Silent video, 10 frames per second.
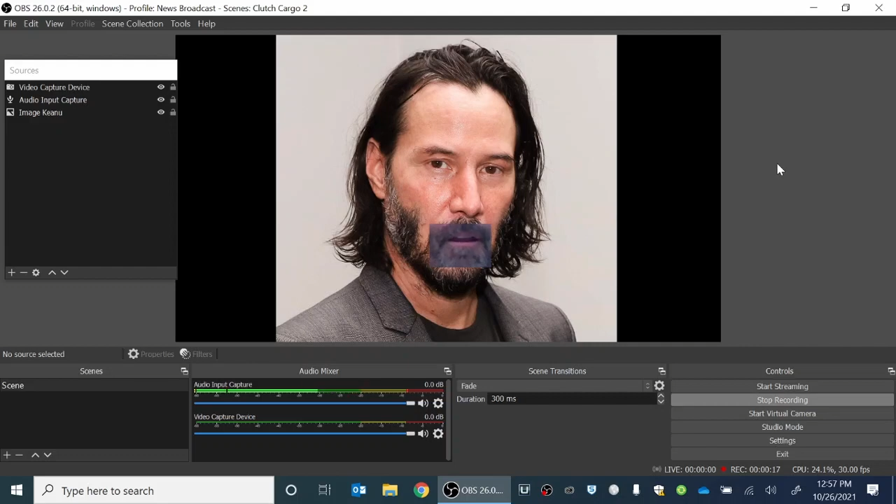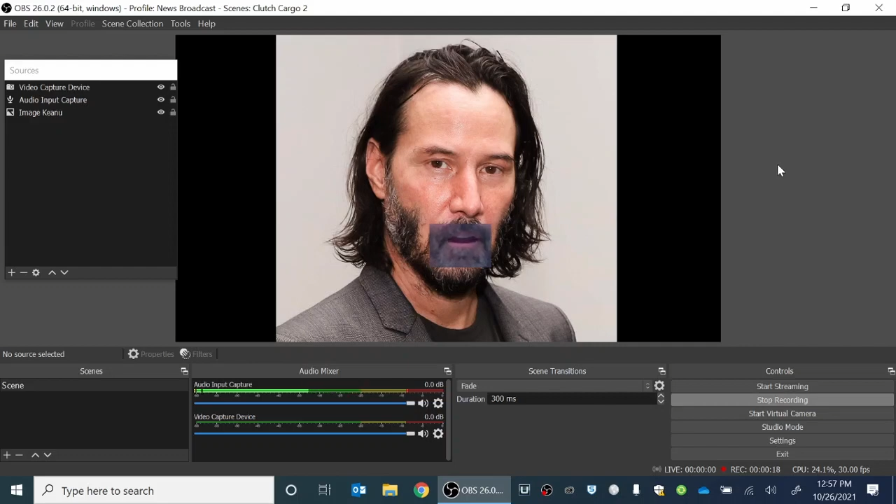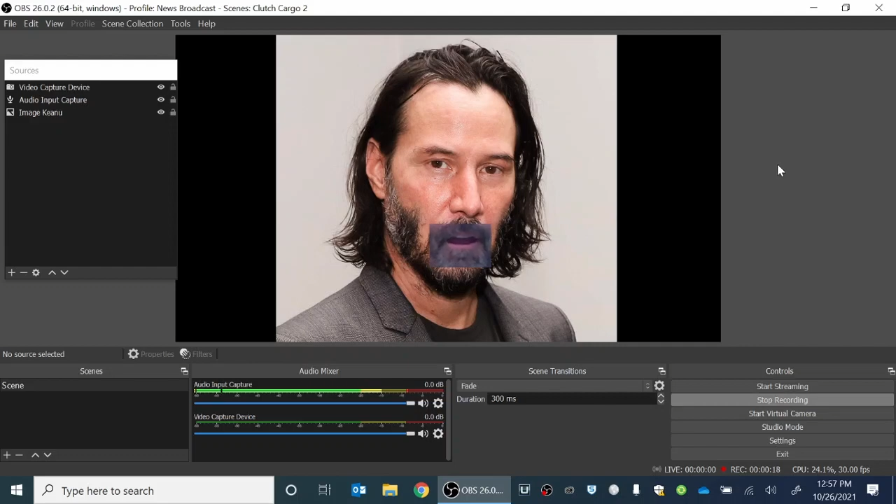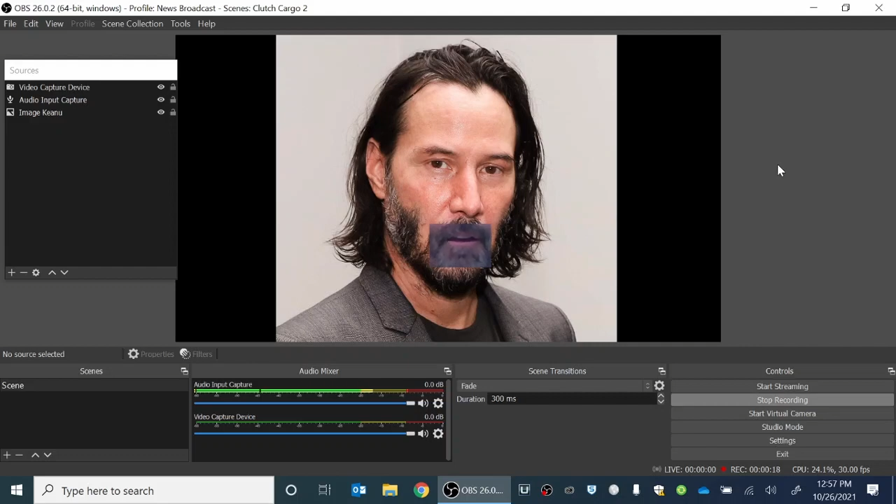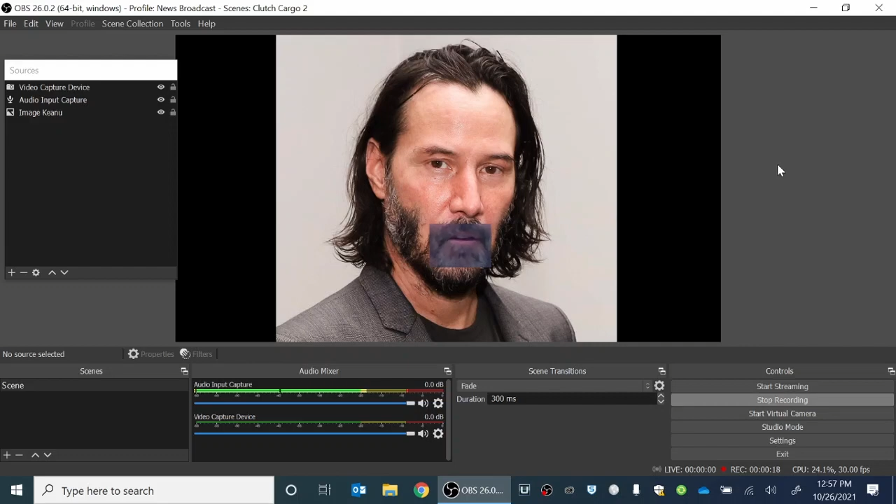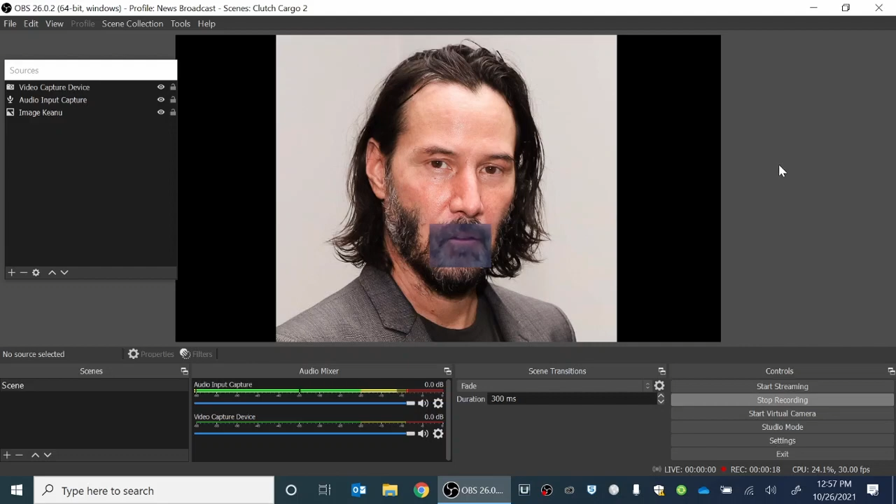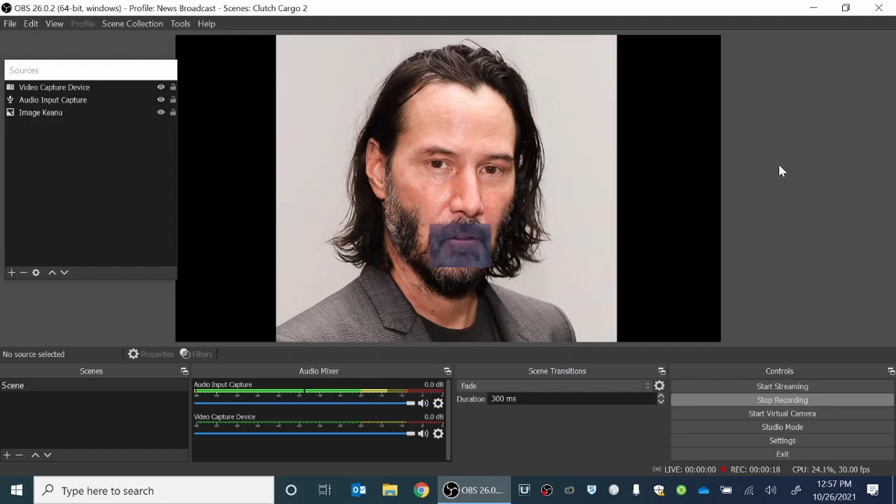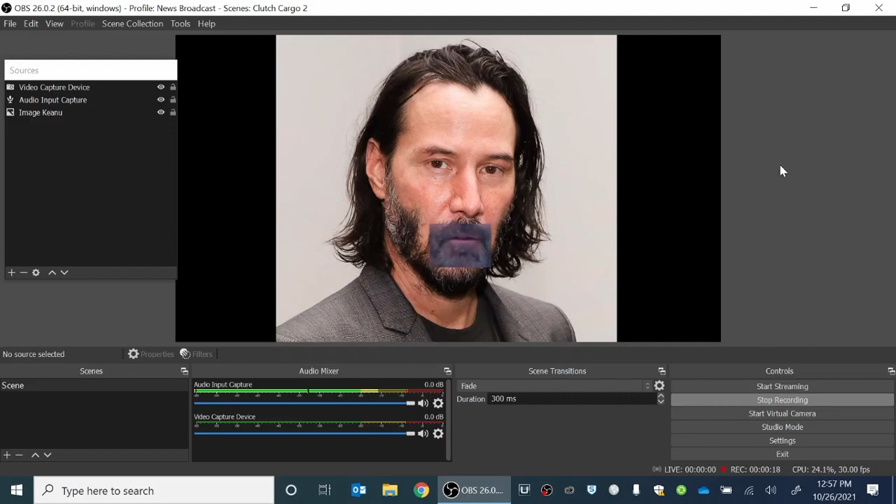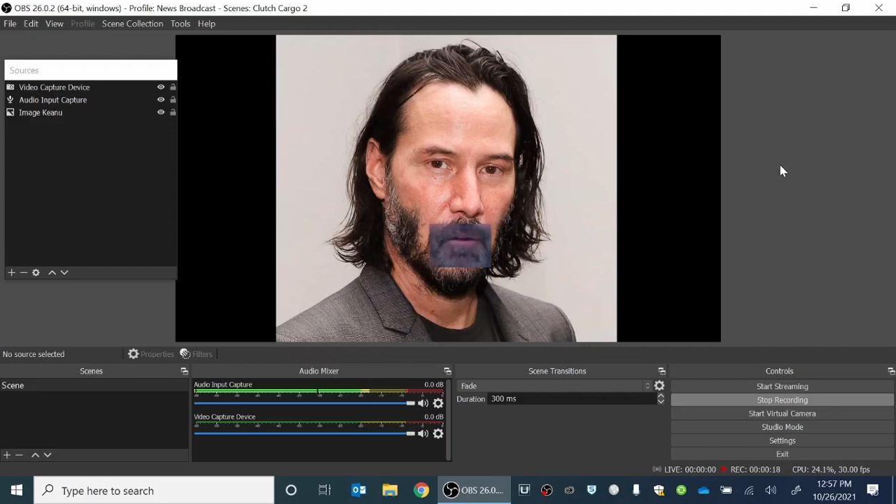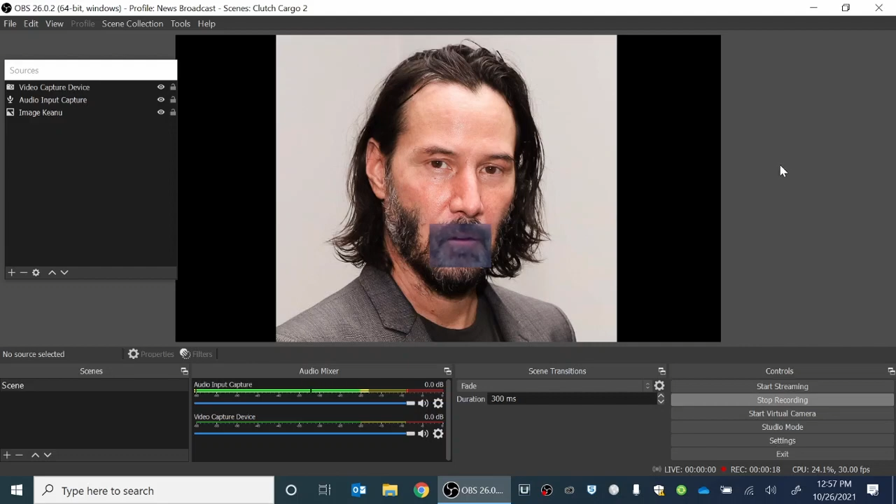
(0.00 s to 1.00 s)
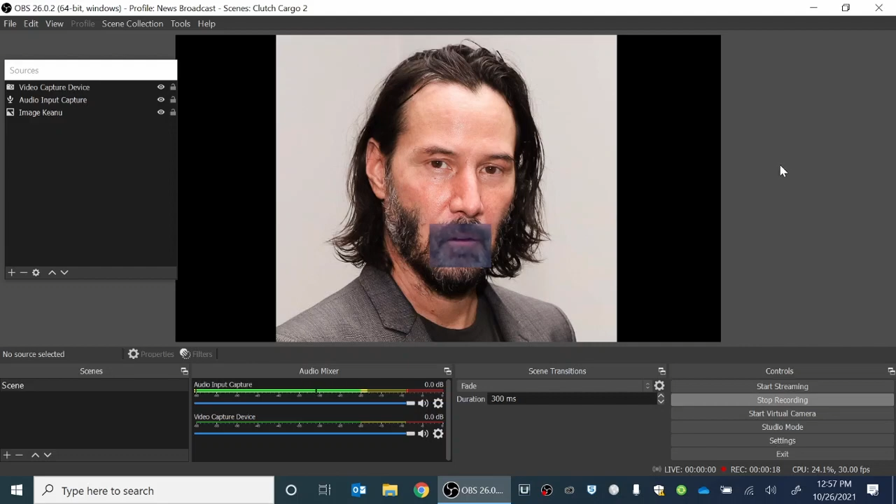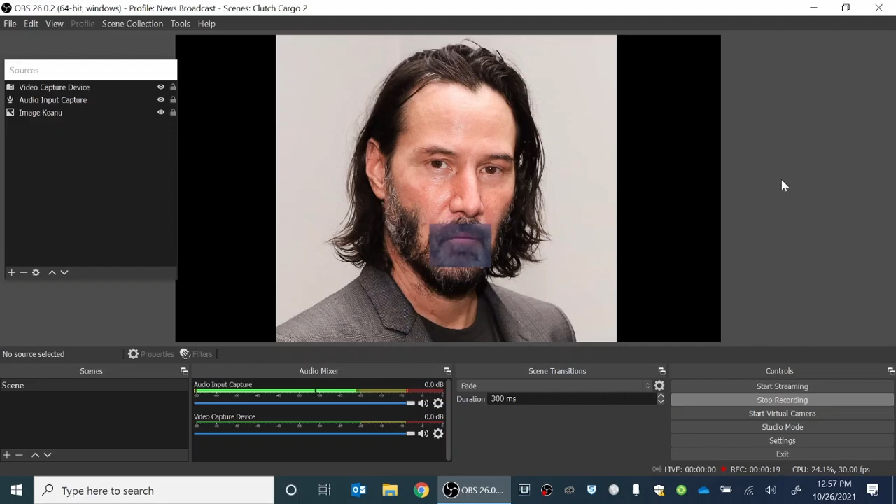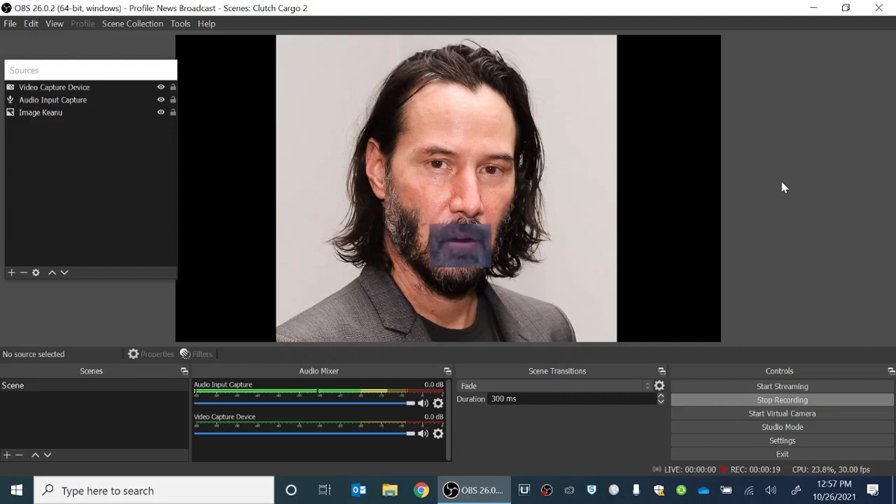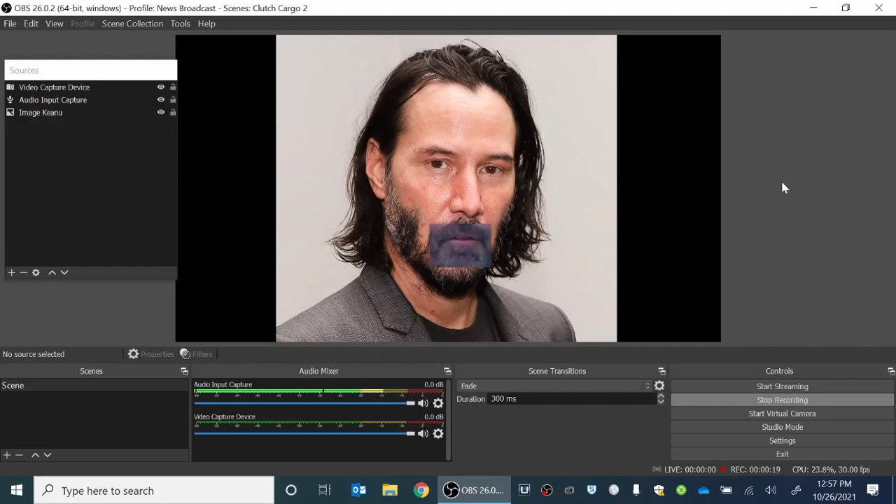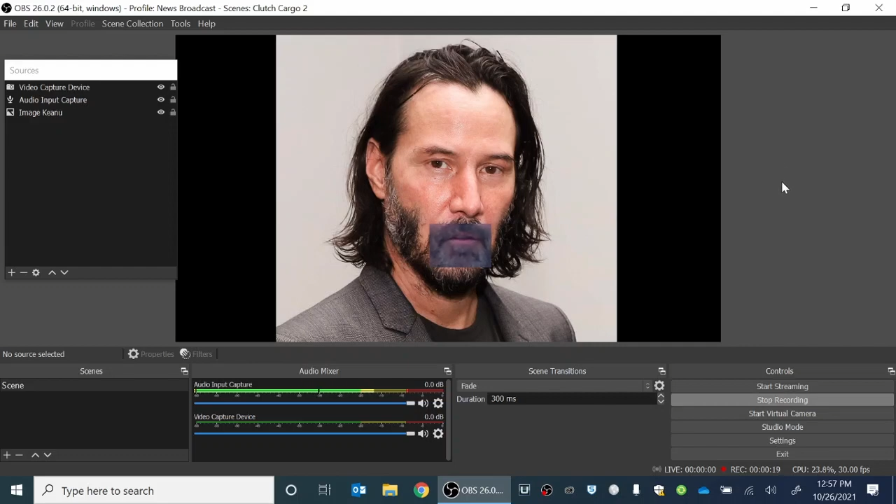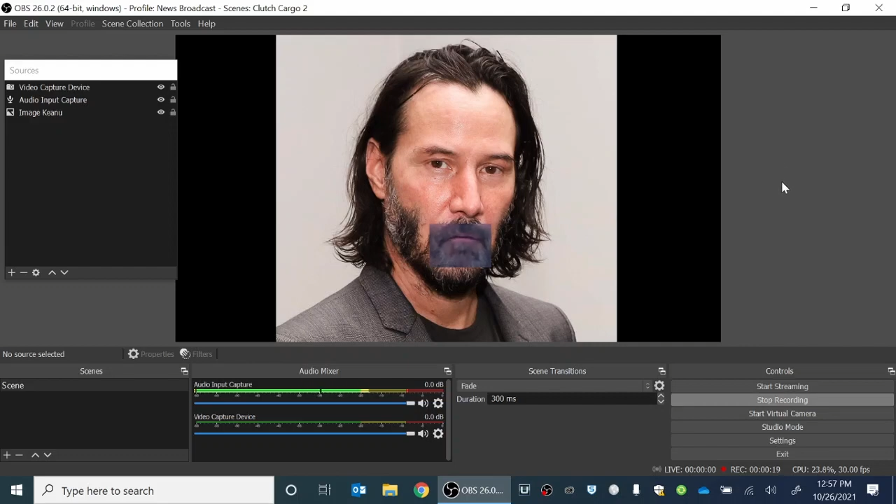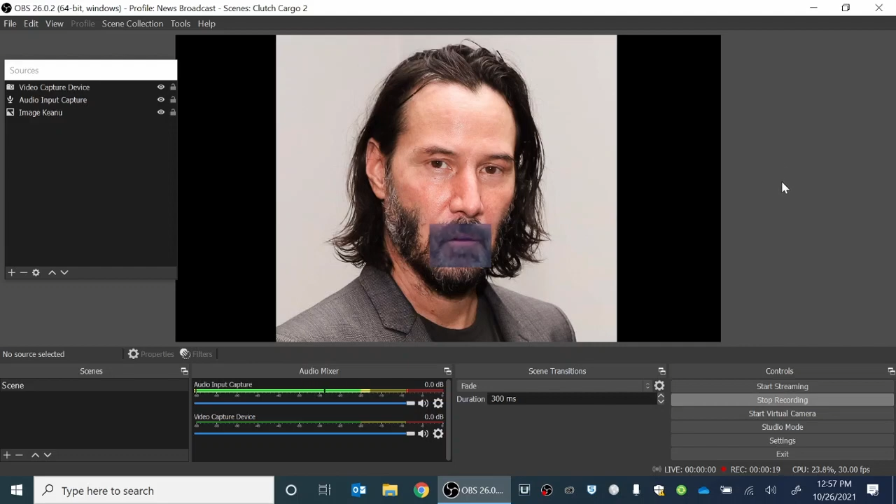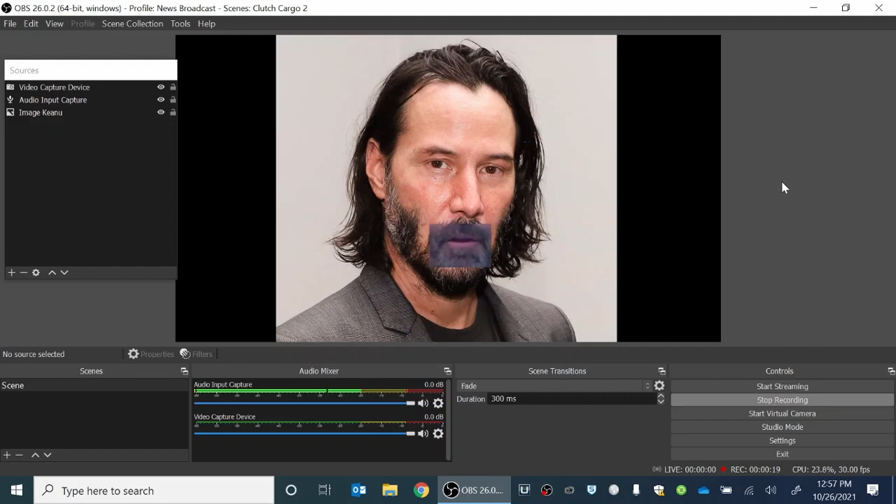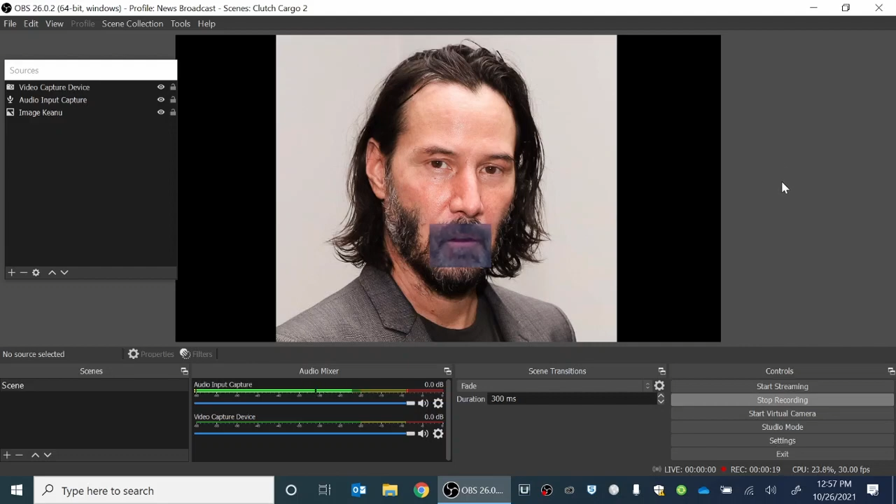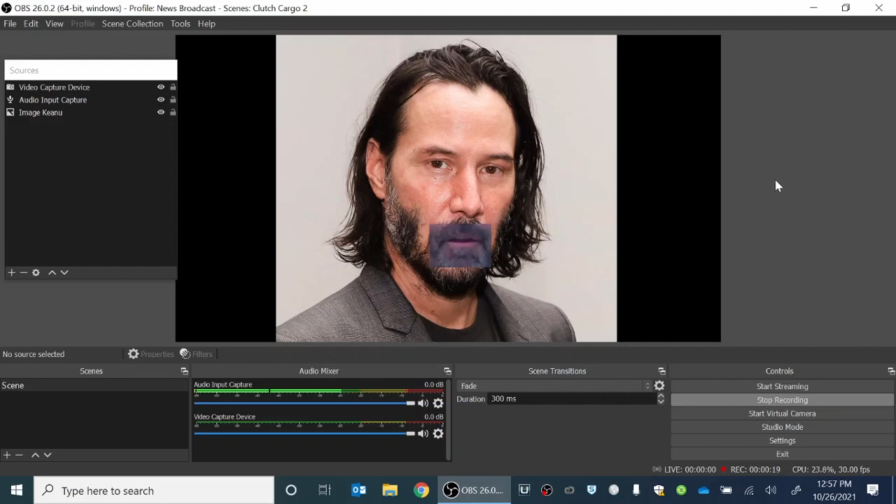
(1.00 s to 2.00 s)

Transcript: and doesn't do a good impression of me,